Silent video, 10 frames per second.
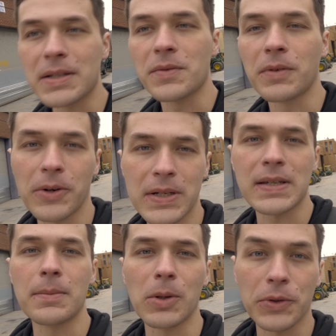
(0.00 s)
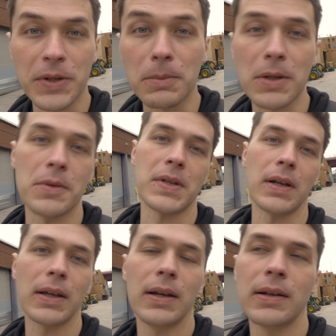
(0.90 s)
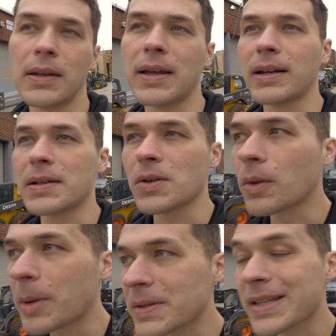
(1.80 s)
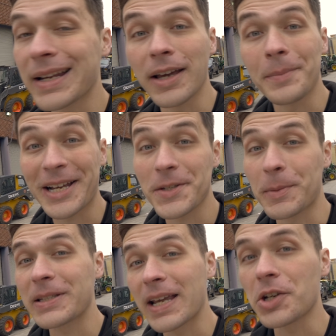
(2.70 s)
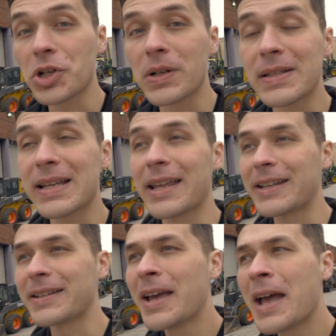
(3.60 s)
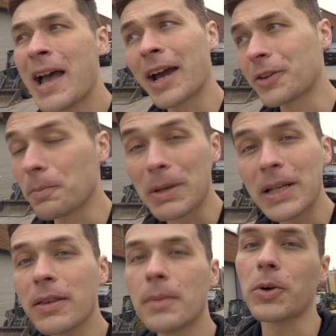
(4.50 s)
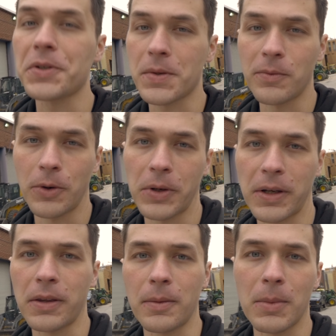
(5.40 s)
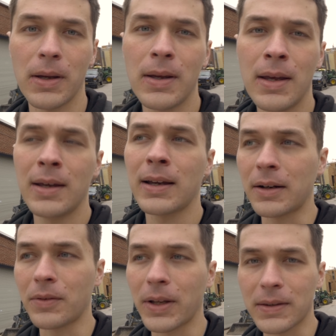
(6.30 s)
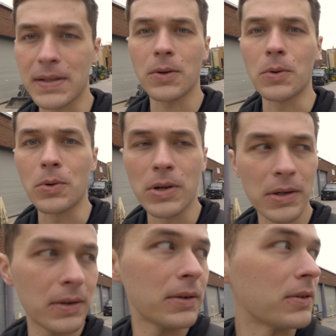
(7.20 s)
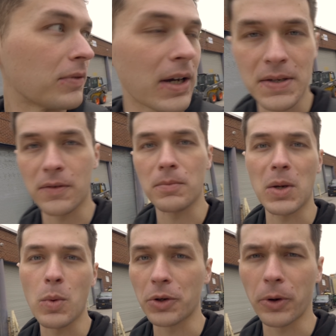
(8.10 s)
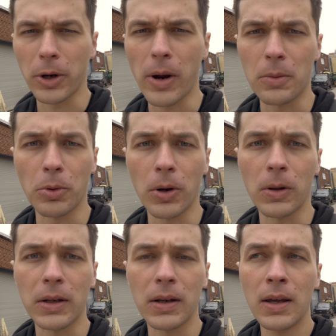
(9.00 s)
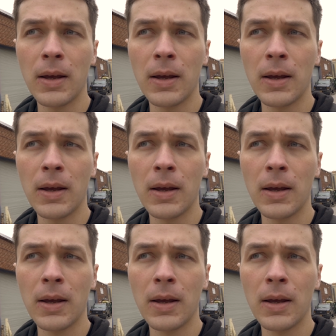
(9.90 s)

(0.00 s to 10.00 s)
is very similar to music in that it's all about setting up expectations and then either meeting them or subverting them, kind of like this whole device of me wandering around Brooklyn.